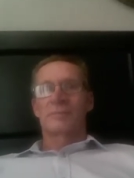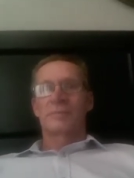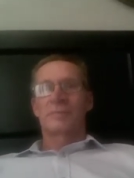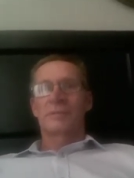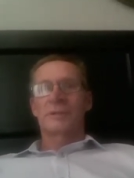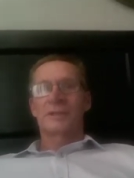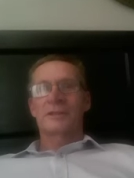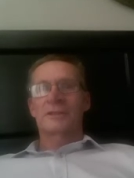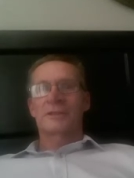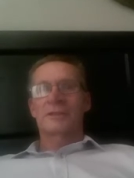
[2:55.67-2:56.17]

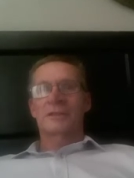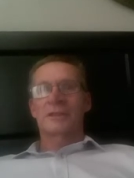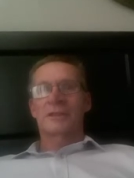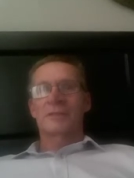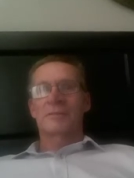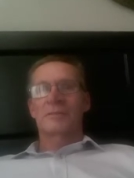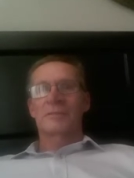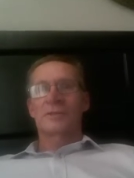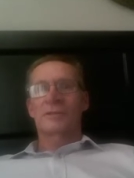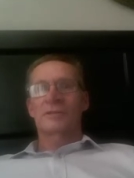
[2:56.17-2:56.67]
but
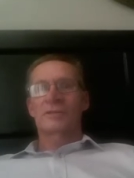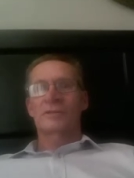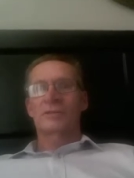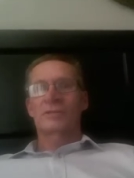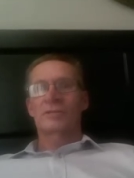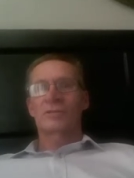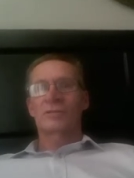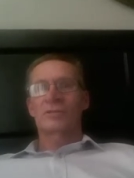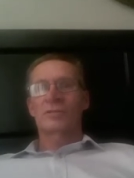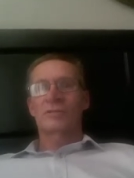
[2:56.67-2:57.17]
um, it
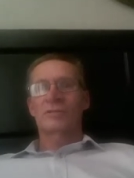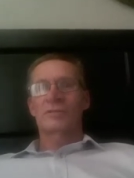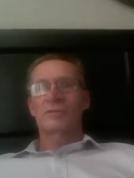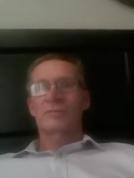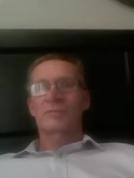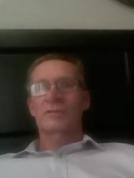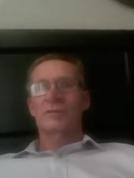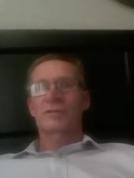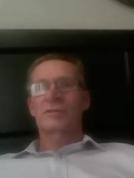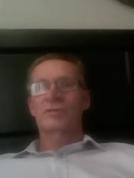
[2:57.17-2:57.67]
still
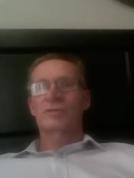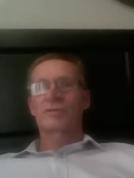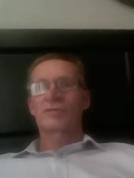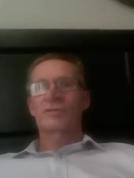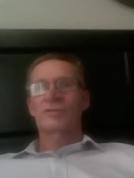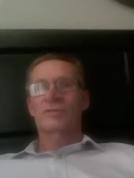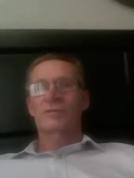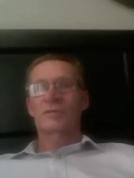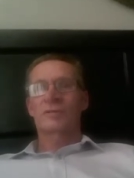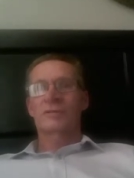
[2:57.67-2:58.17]
it was
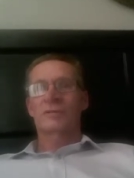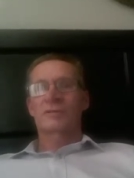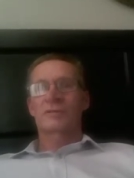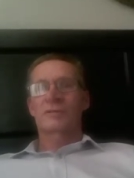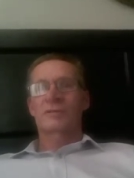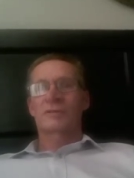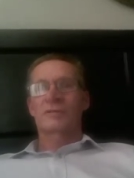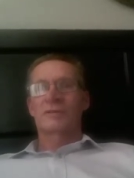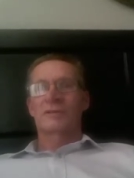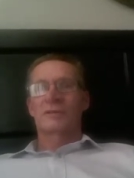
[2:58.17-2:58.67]
filled
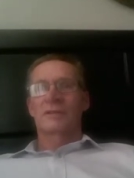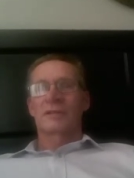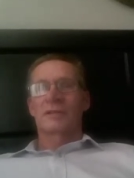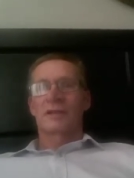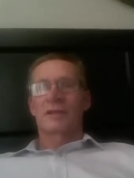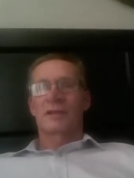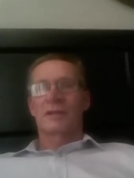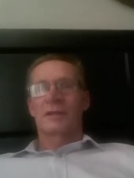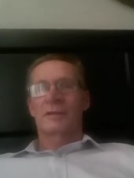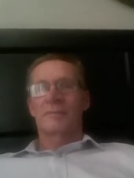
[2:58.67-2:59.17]

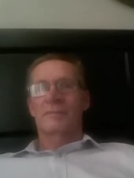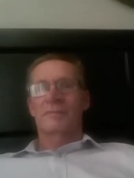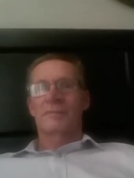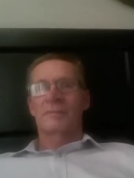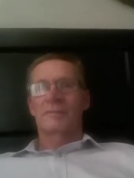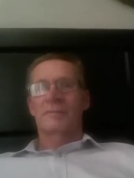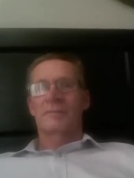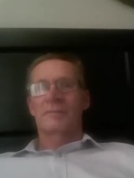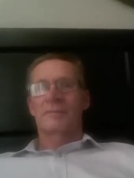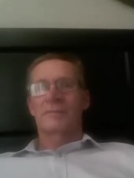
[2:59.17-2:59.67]
um,